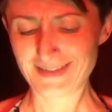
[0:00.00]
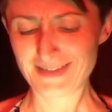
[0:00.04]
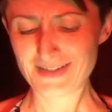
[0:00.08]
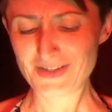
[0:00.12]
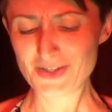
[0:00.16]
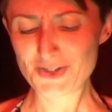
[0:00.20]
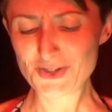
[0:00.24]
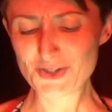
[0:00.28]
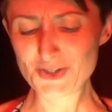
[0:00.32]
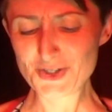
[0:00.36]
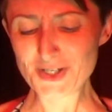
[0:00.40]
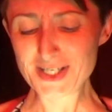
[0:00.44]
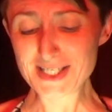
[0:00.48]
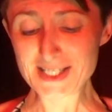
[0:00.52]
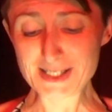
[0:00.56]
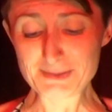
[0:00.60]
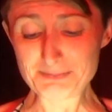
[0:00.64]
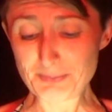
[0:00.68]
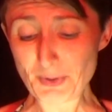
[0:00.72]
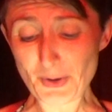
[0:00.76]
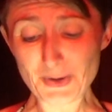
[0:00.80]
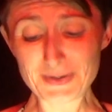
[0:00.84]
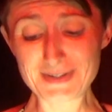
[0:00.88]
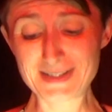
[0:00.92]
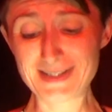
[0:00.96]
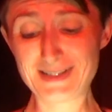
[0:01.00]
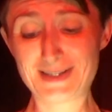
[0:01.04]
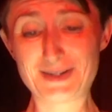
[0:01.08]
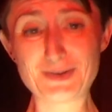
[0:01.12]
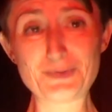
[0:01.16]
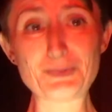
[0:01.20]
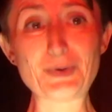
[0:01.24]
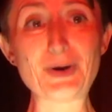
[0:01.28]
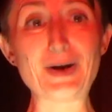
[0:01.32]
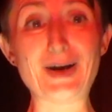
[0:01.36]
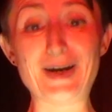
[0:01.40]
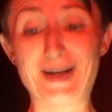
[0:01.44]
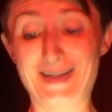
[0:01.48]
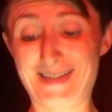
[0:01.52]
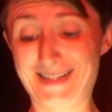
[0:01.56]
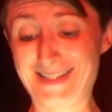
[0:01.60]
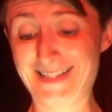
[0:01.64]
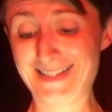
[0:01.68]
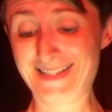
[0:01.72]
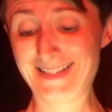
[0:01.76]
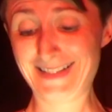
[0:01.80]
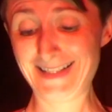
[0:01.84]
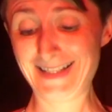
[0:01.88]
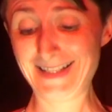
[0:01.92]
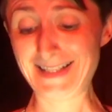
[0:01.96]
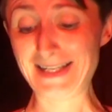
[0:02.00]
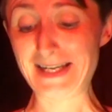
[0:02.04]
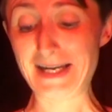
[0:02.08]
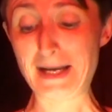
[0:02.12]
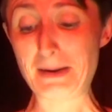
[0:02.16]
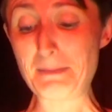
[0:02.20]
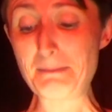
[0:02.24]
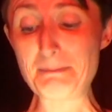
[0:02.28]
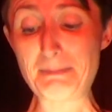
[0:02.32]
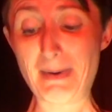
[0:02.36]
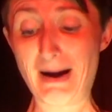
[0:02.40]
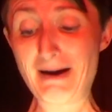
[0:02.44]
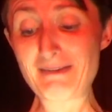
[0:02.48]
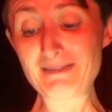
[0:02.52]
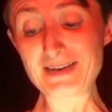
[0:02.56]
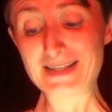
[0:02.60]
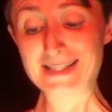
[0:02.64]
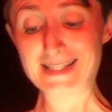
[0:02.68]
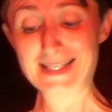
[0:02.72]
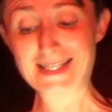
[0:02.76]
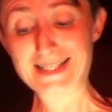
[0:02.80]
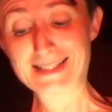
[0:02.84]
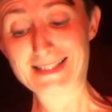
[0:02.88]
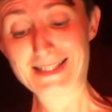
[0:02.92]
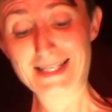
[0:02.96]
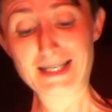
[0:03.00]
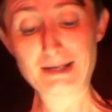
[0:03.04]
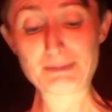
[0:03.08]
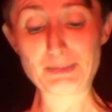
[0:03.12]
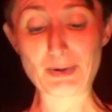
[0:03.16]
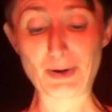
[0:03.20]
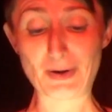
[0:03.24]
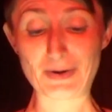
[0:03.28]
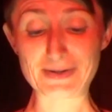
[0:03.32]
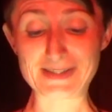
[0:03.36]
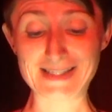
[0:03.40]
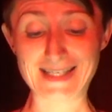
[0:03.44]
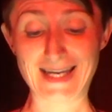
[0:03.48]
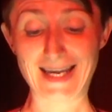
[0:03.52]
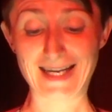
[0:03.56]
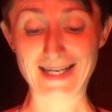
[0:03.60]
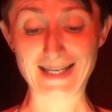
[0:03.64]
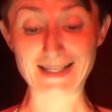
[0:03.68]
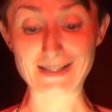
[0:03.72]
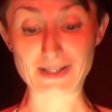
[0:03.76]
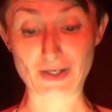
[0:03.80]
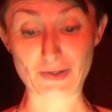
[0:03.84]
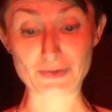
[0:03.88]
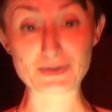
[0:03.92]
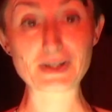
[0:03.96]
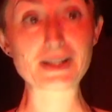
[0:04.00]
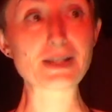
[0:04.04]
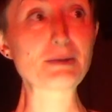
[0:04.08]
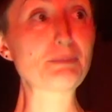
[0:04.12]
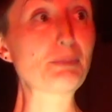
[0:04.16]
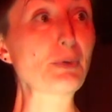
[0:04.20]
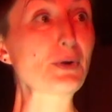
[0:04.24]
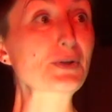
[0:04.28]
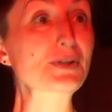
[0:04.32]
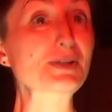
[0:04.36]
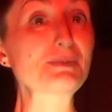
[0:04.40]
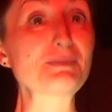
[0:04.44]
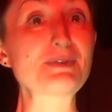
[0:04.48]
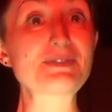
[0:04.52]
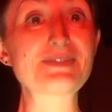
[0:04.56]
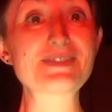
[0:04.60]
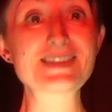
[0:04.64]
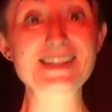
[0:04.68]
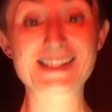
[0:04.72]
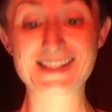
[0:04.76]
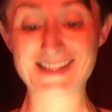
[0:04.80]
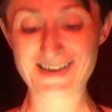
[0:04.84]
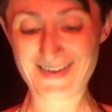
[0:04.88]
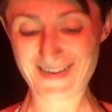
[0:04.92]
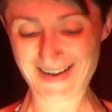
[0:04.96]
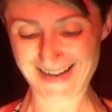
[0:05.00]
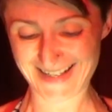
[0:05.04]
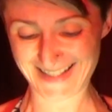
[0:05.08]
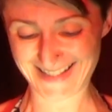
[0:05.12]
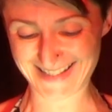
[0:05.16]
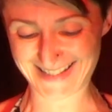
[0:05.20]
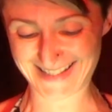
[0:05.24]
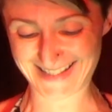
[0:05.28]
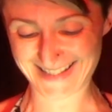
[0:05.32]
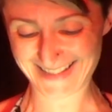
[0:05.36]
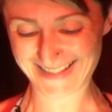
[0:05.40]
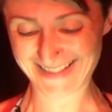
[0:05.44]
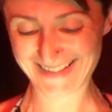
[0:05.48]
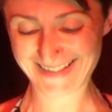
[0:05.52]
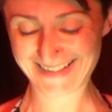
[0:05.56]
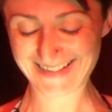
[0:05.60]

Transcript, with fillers: she spotted the word in an embarrassing dinner party anecdote at the bottom of the site.